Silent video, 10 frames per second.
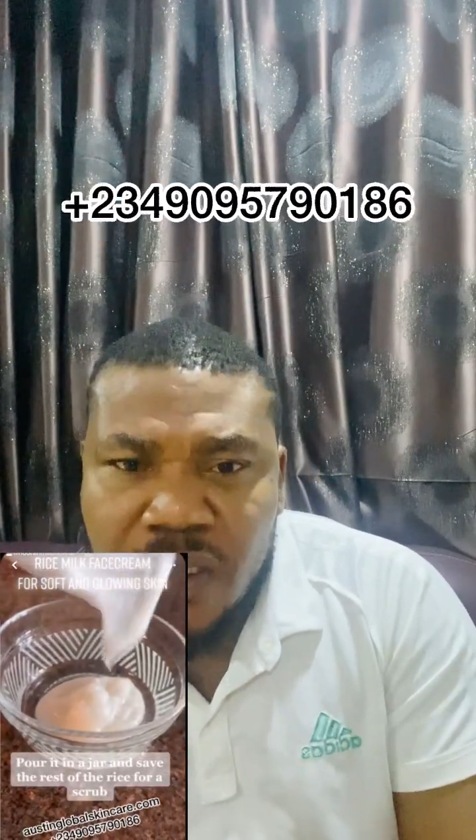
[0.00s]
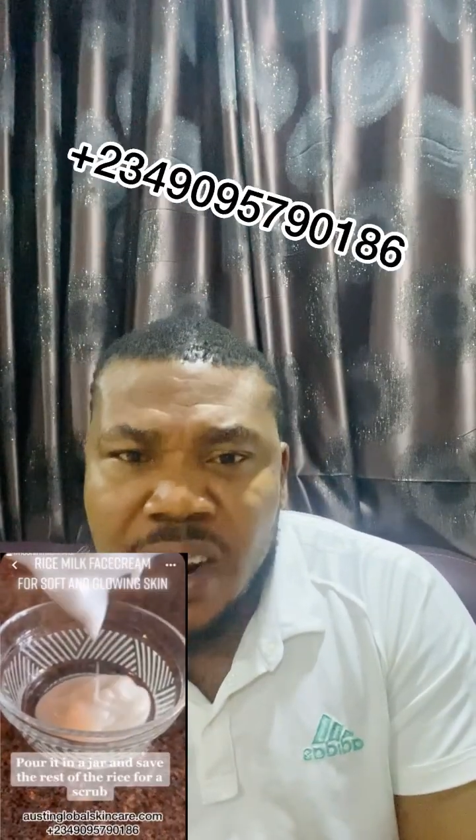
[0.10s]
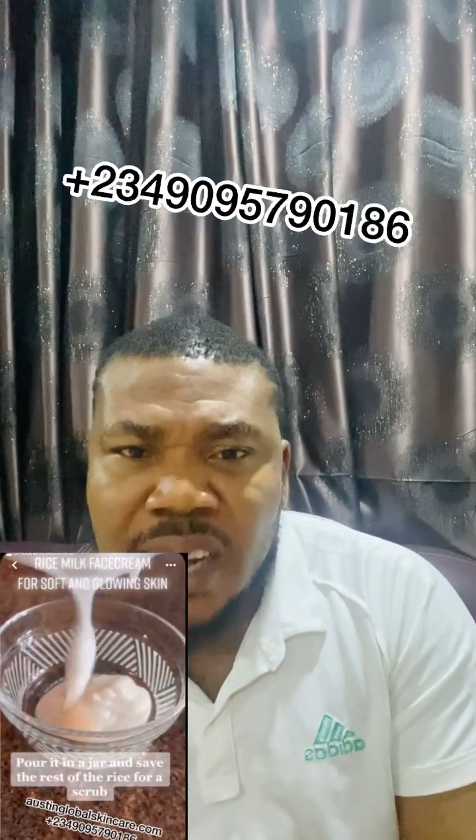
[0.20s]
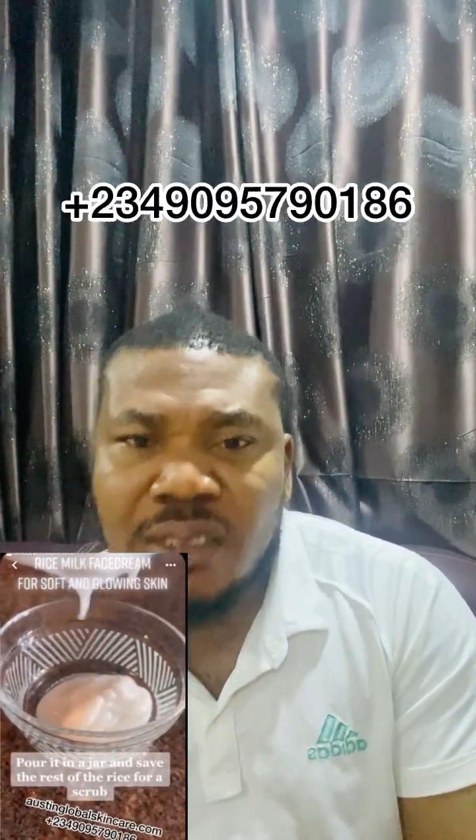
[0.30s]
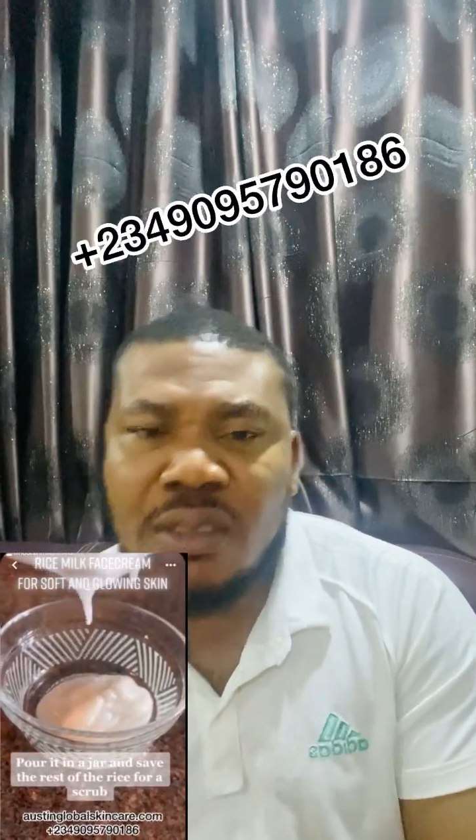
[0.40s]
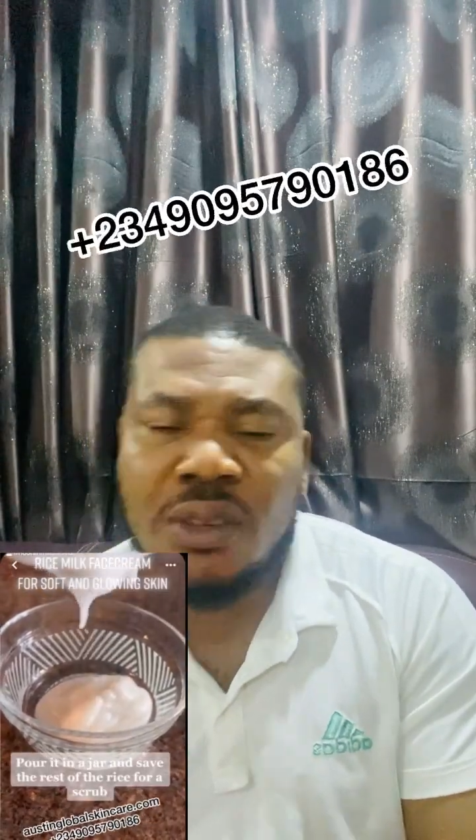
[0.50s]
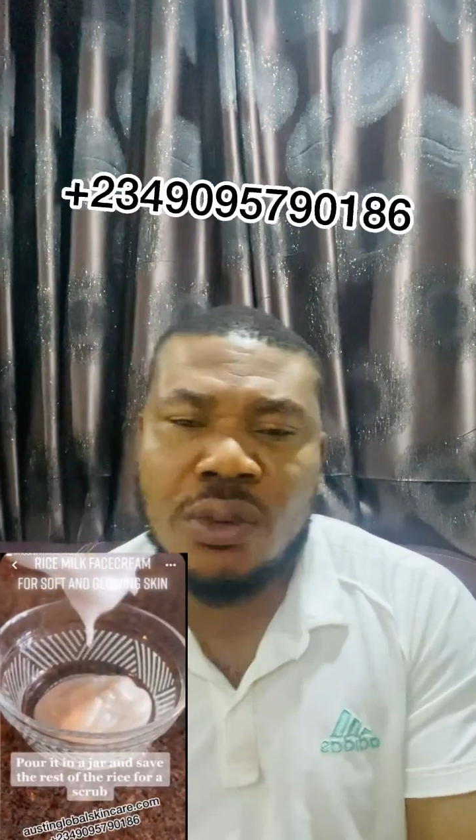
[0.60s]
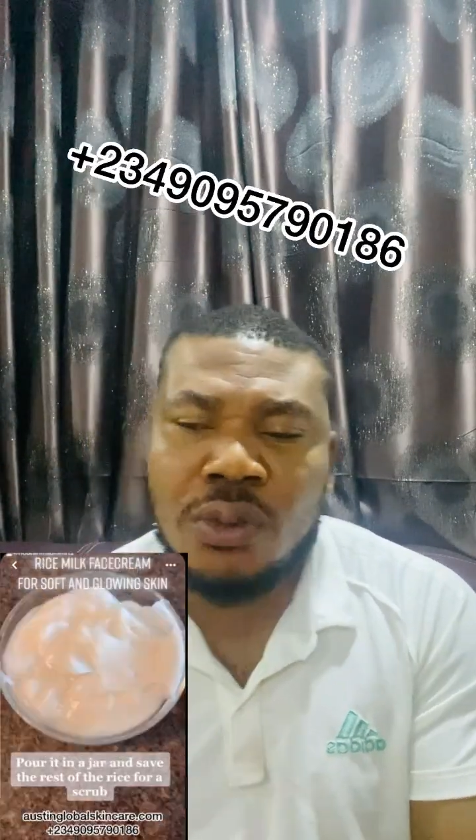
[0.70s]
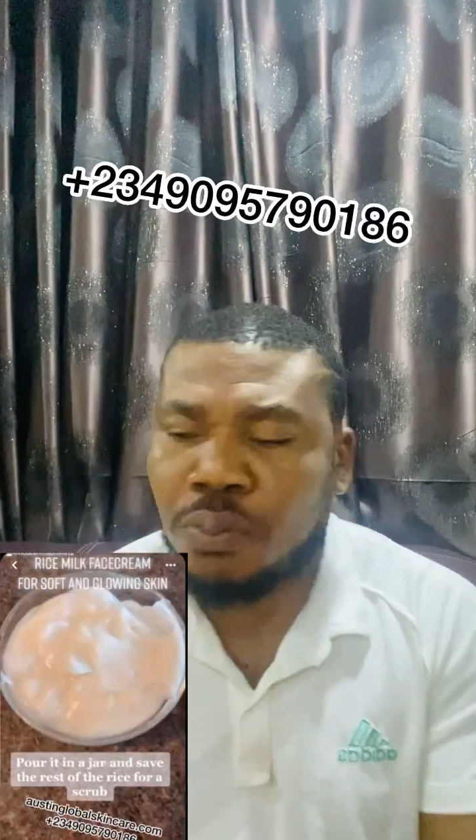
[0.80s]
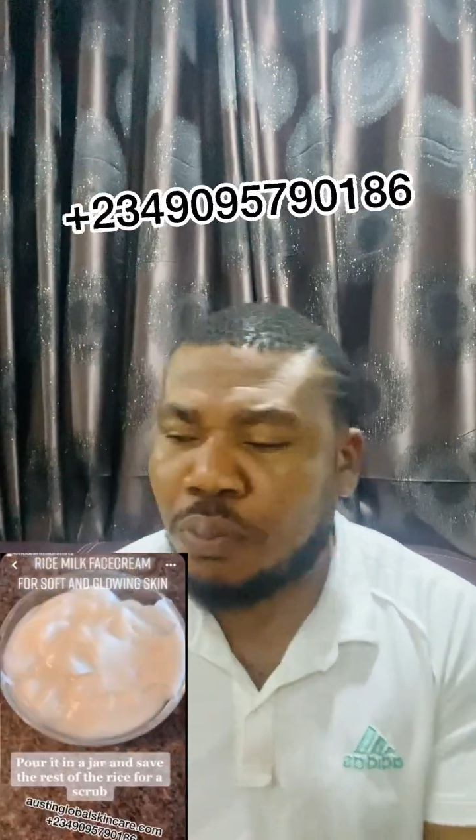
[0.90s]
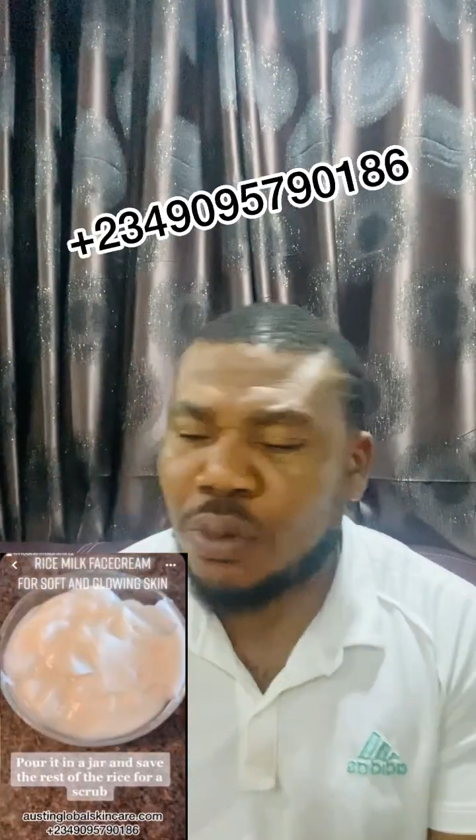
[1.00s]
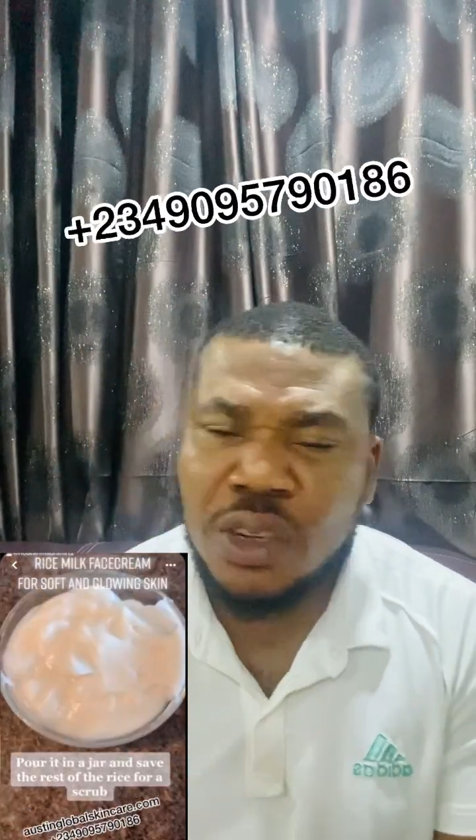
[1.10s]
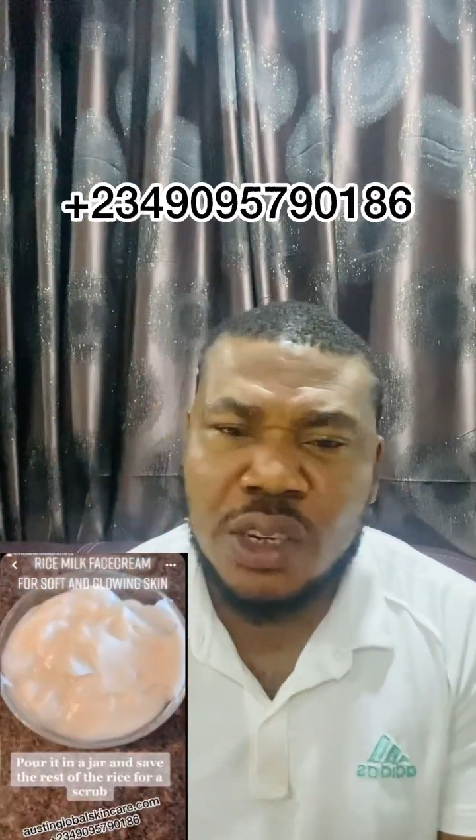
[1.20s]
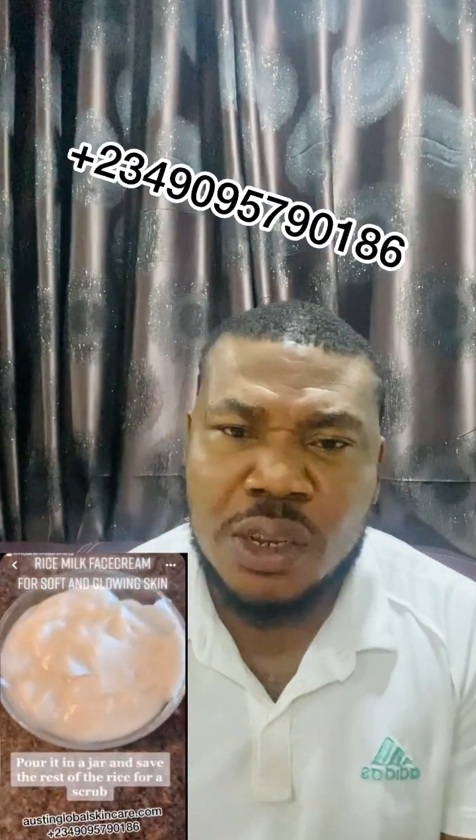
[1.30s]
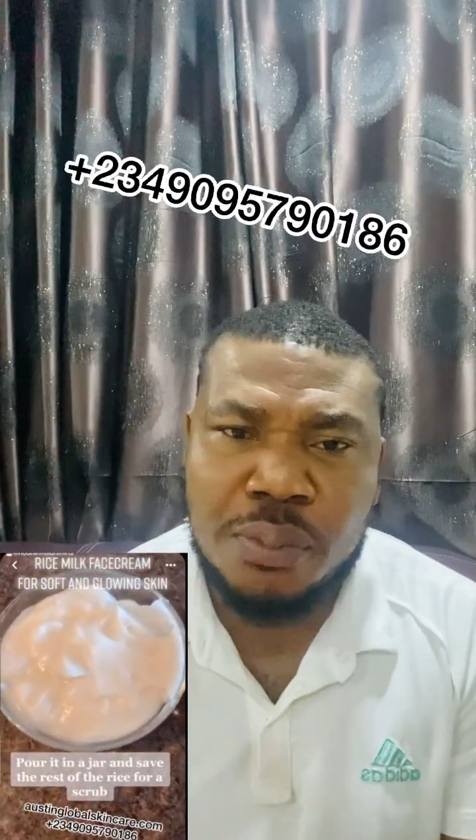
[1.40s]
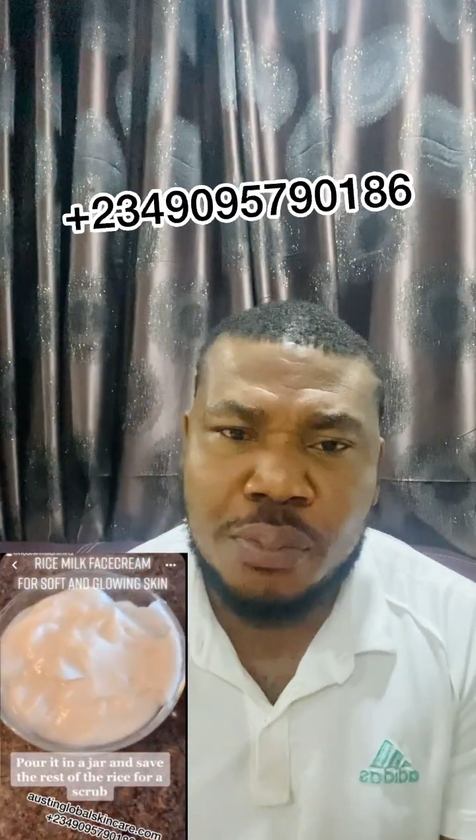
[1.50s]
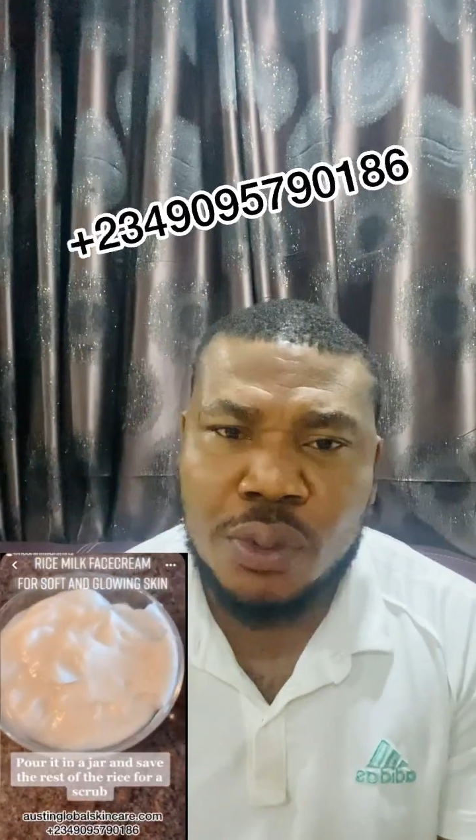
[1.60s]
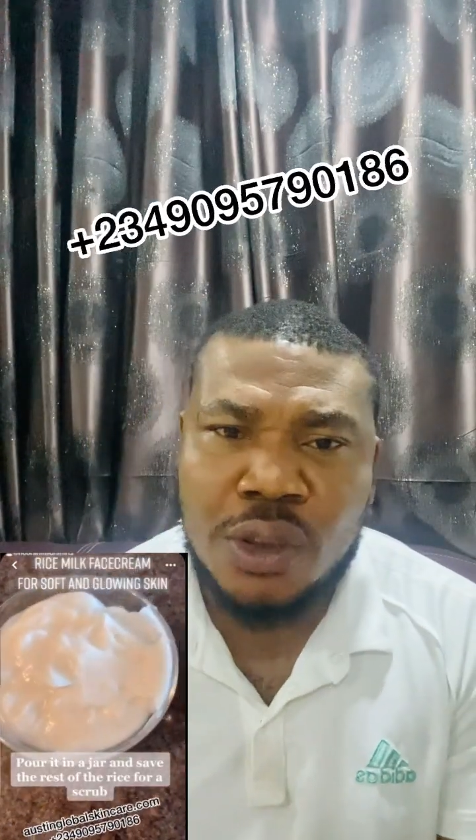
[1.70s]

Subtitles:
right, put it in a bowl.